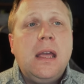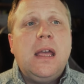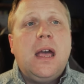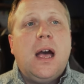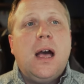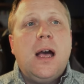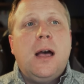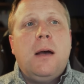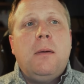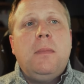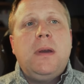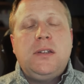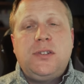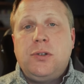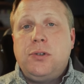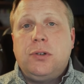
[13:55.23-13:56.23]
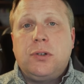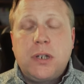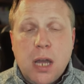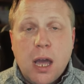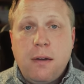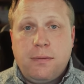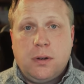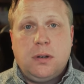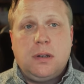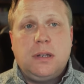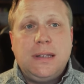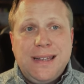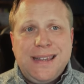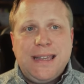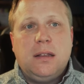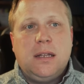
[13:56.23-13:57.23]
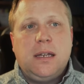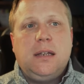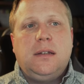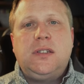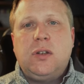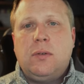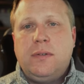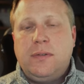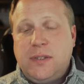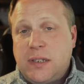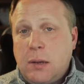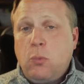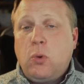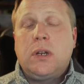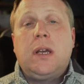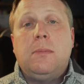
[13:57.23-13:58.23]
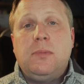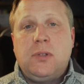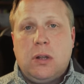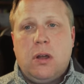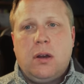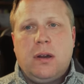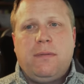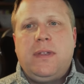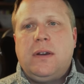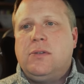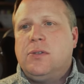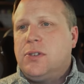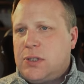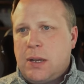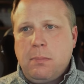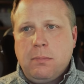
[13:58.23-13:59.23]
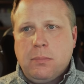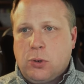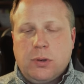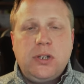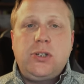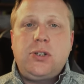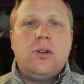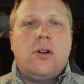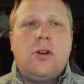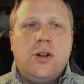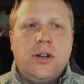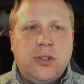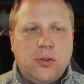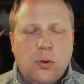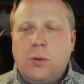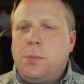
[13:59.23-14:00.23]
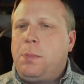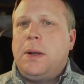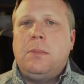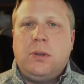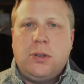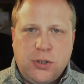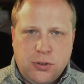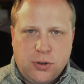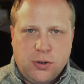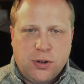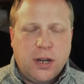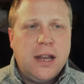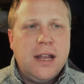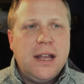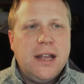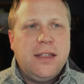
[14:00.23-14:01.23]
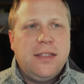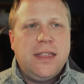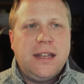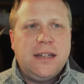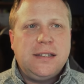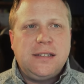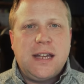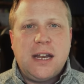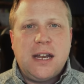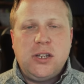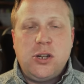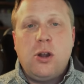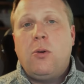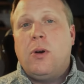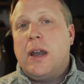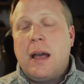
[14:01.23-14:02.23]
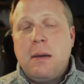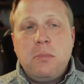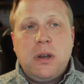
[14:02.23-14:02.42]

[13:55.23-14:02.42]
Um, and so you're covered legally. So if someone comes along, if there's some Christian artist or publisher that decides, you know what, I'm going to